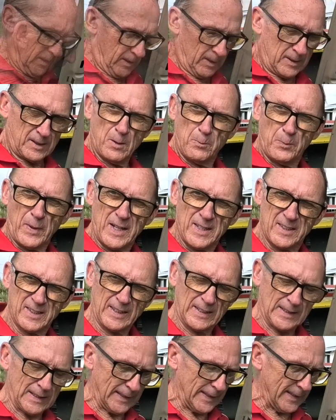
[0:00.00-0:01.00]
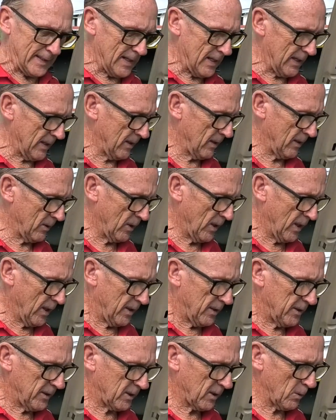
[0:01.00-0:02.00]
So basically,
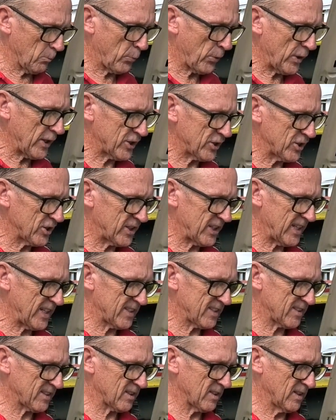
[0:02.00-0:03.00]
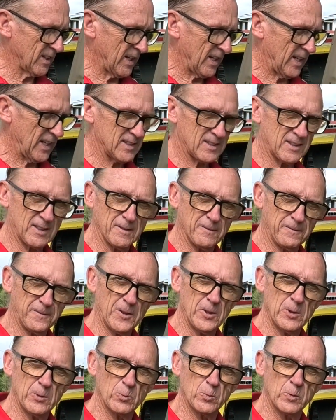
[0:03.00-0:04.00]
the compression test has
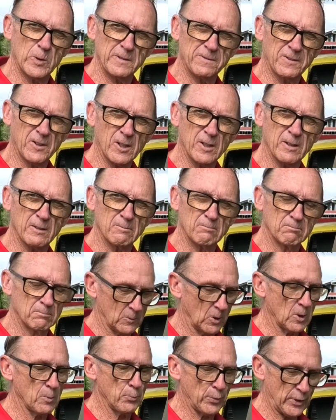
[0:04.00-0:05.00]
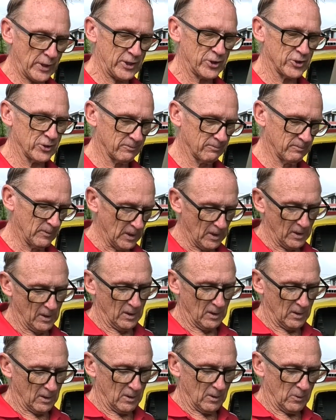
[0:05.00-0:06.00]
confirmed we've got compression.
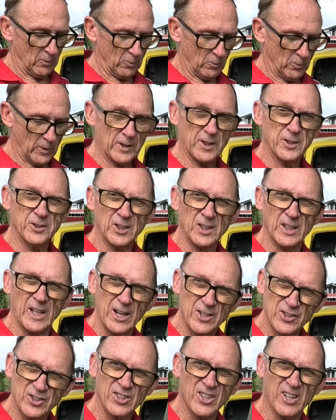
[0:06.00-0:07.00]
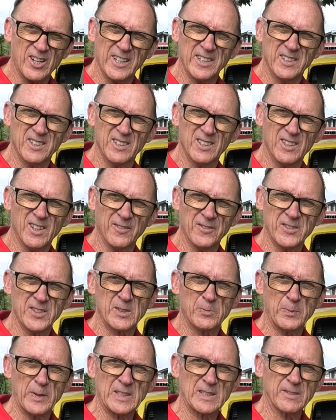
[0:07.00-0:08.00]
We're on the low side of the
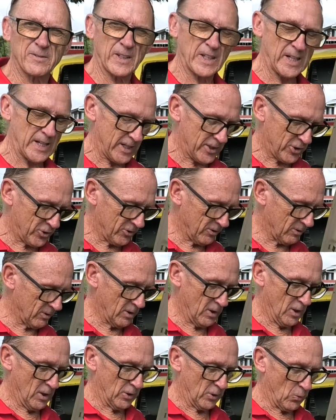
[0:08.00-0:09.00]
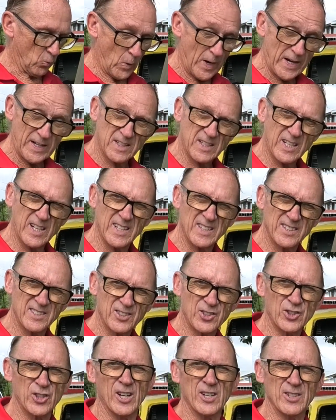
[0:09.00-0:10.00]
specification. The wet
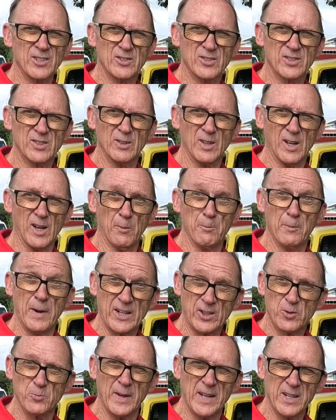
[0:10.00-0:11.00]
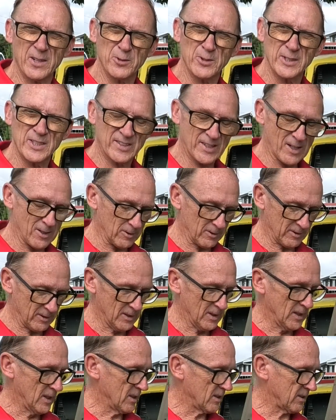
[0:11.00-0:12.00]
test shows a much better result,
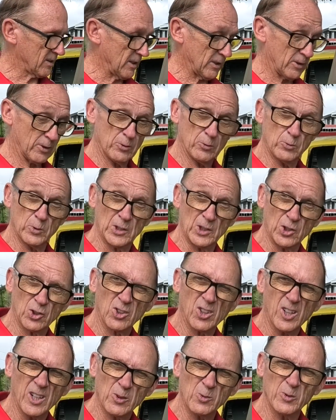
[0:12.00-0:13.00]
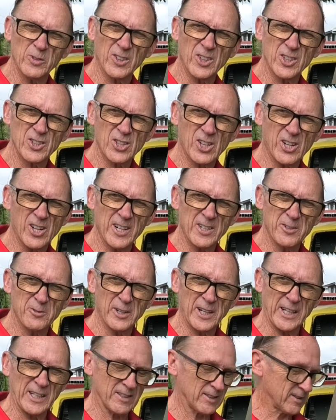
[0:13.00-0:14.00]
so we look like we've got tired
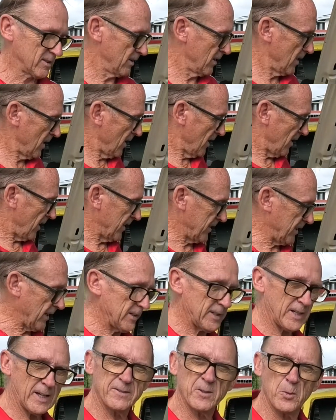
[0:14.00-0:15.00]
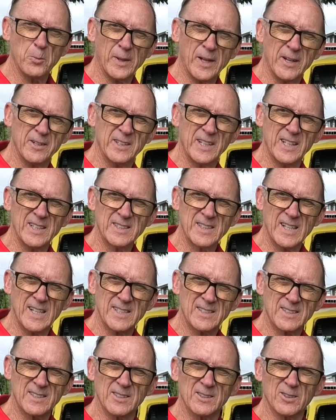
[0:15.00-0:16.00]
rings. I don't have a blown head
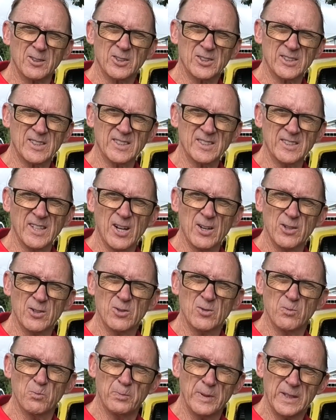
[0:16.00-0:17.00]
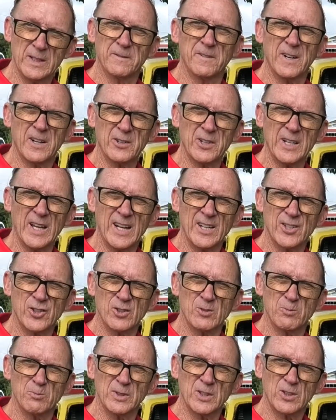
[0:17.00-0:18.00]
gasket because there's no big
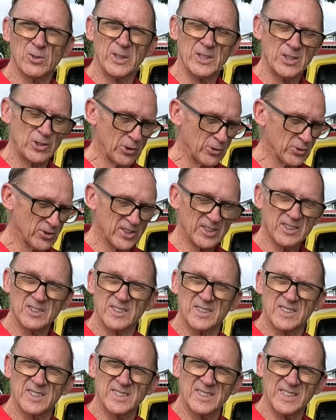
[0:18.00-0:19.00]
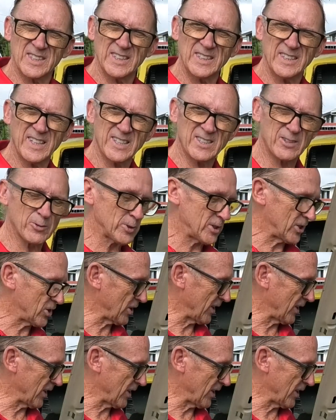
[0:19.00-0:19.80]
variation between two cylinders sitting next to each